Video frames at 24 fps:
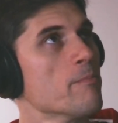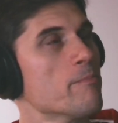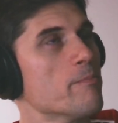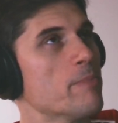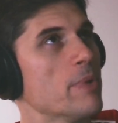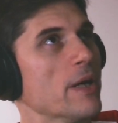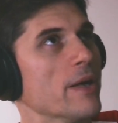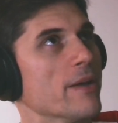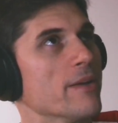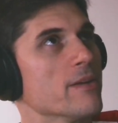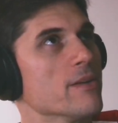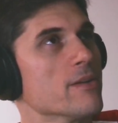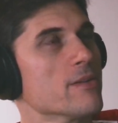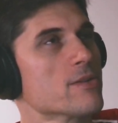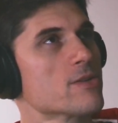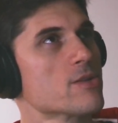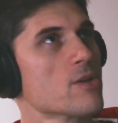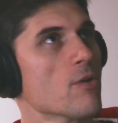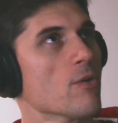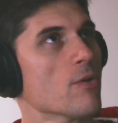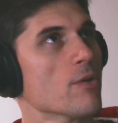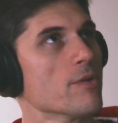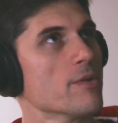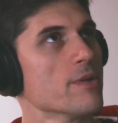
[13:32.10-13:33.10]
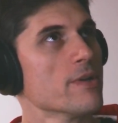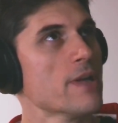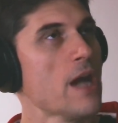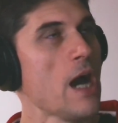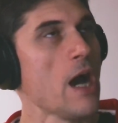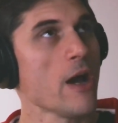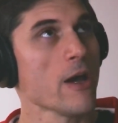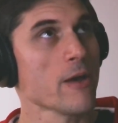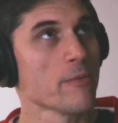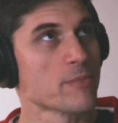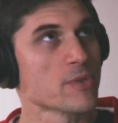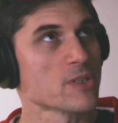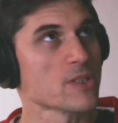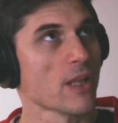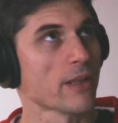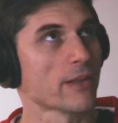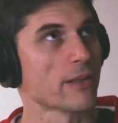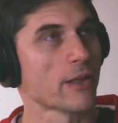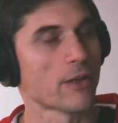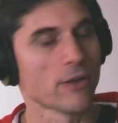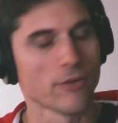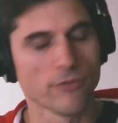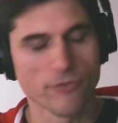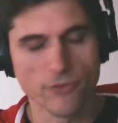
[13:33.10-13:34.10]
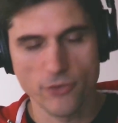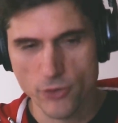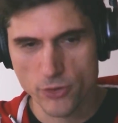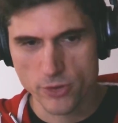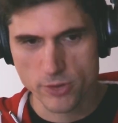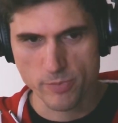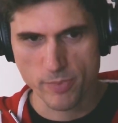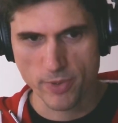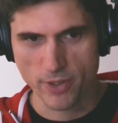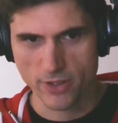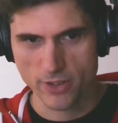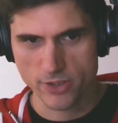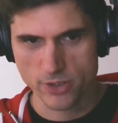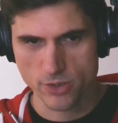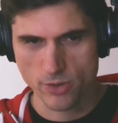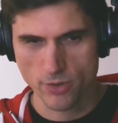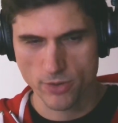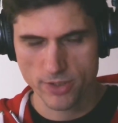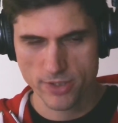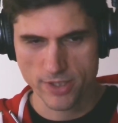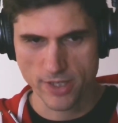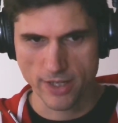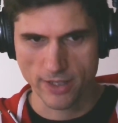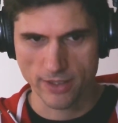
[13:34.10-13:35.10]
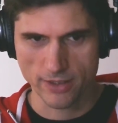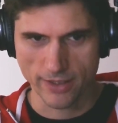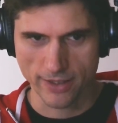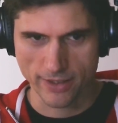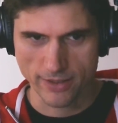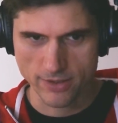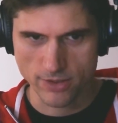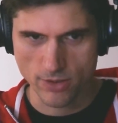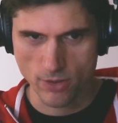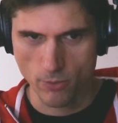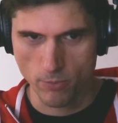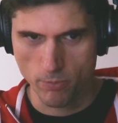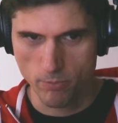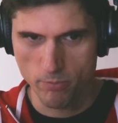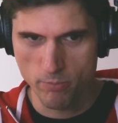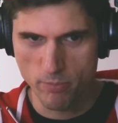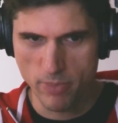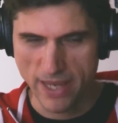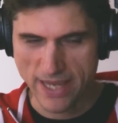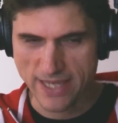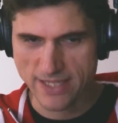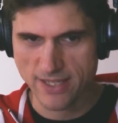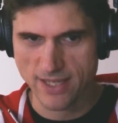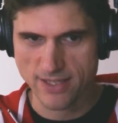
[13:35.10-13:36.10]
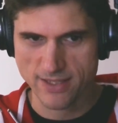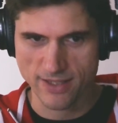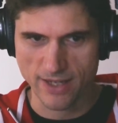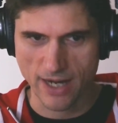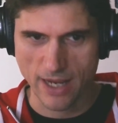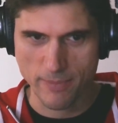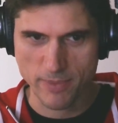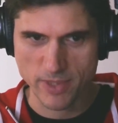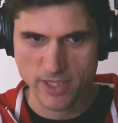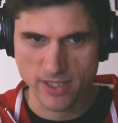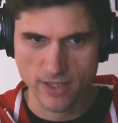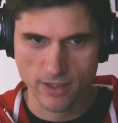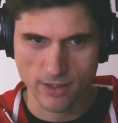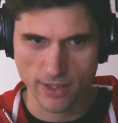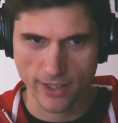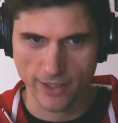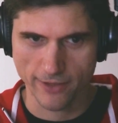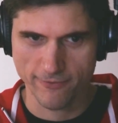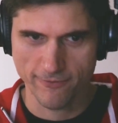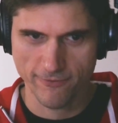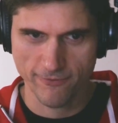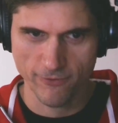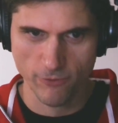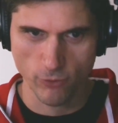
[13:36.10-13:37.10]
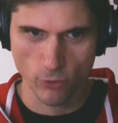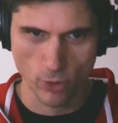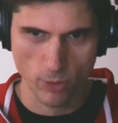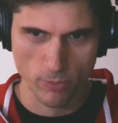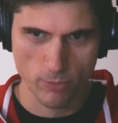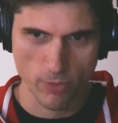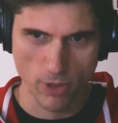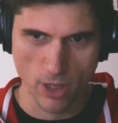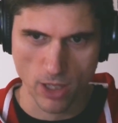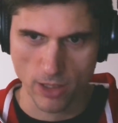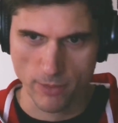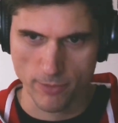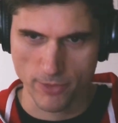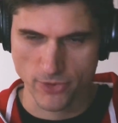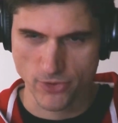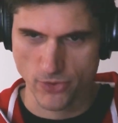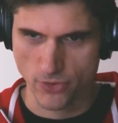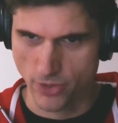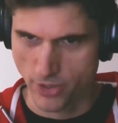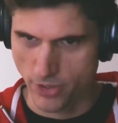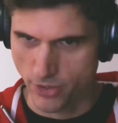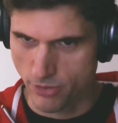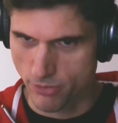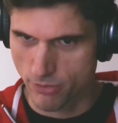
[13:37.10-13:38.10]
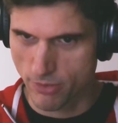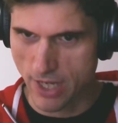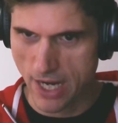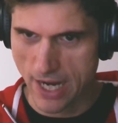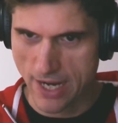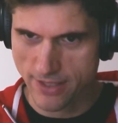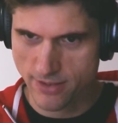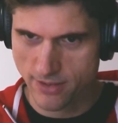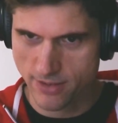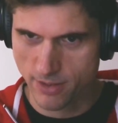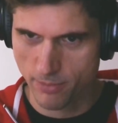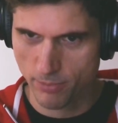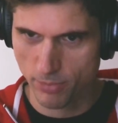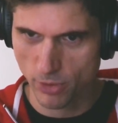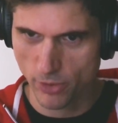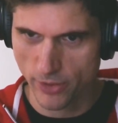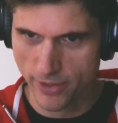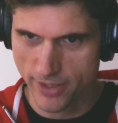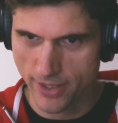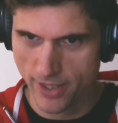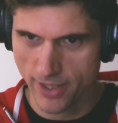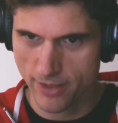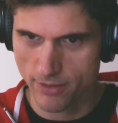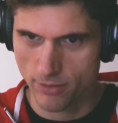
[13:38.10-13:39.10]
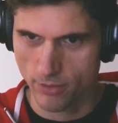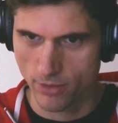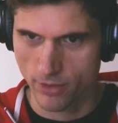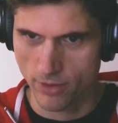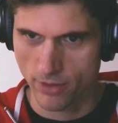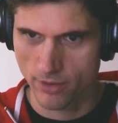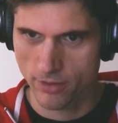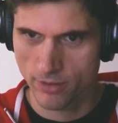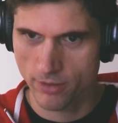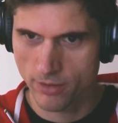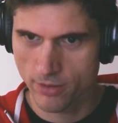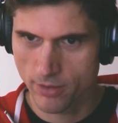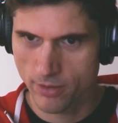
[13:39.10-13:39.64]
But so now I'm slightly confused because you're saying like, so Base has an IBC client for Polymer. So did you guys deploy that or?